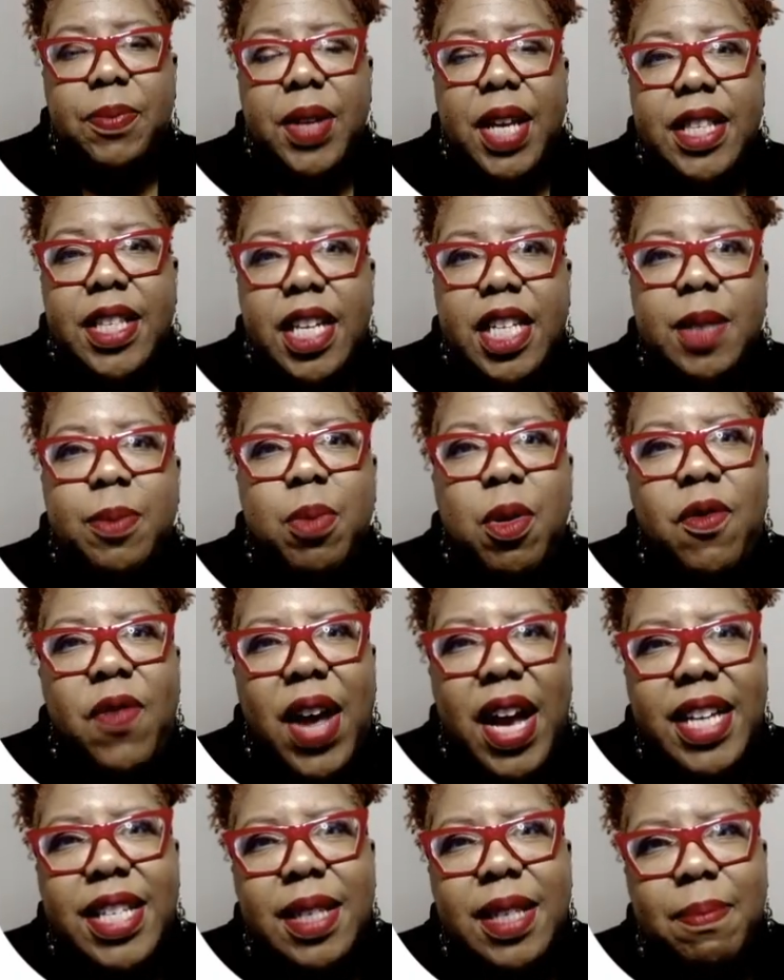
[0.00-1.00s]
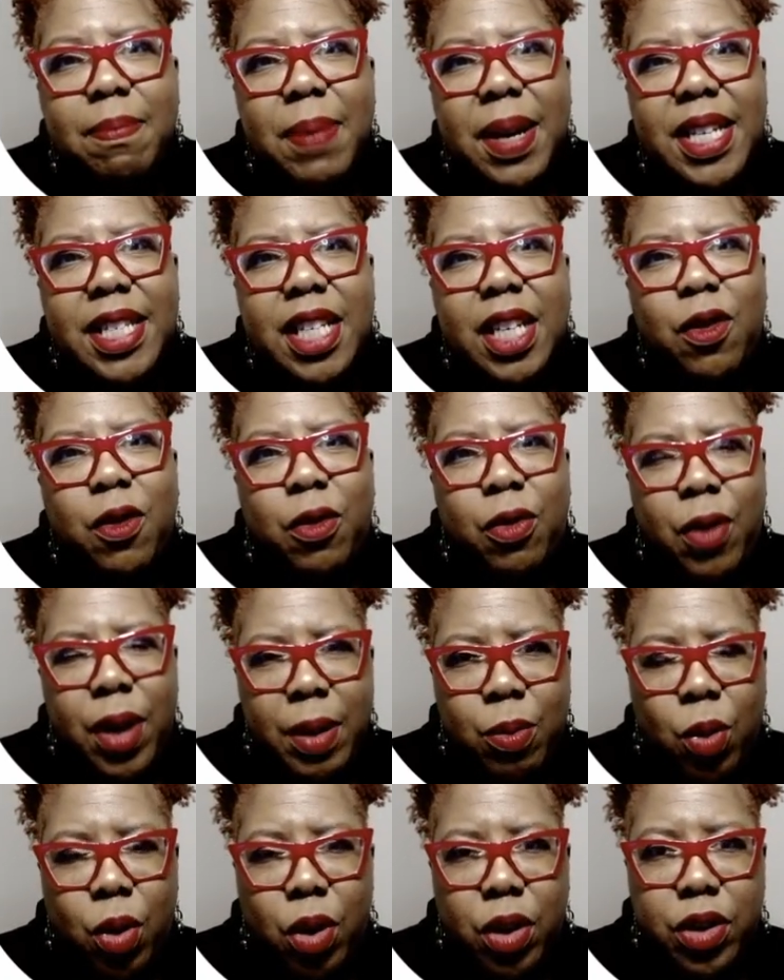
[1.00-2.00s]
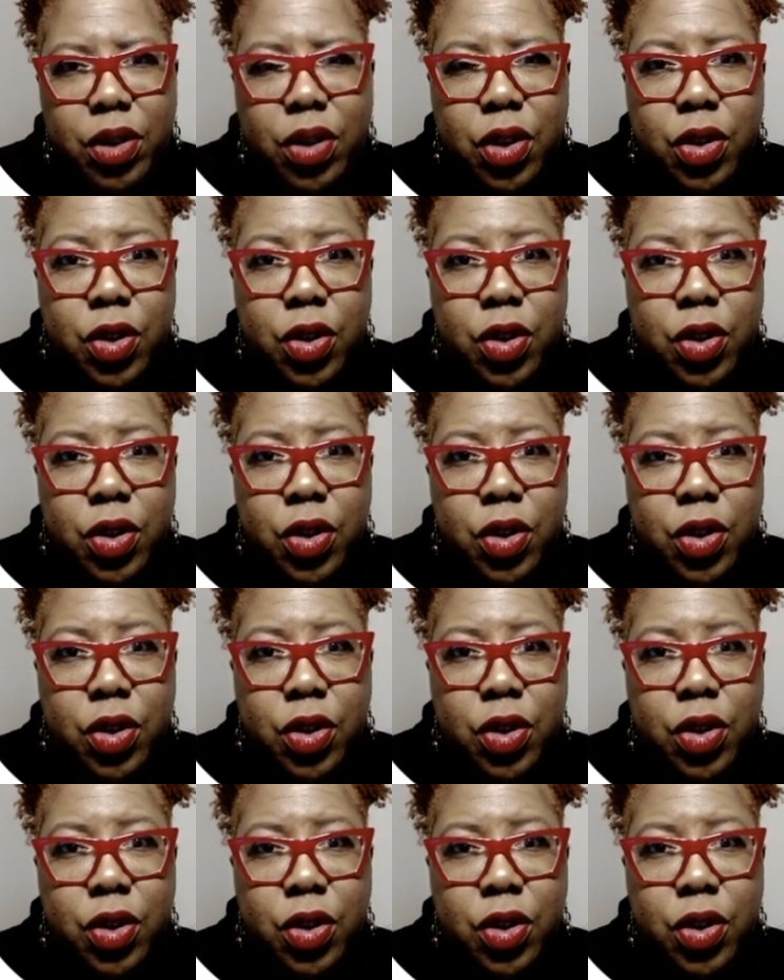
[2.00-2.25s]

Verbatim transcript: It does provide some basic frameworks.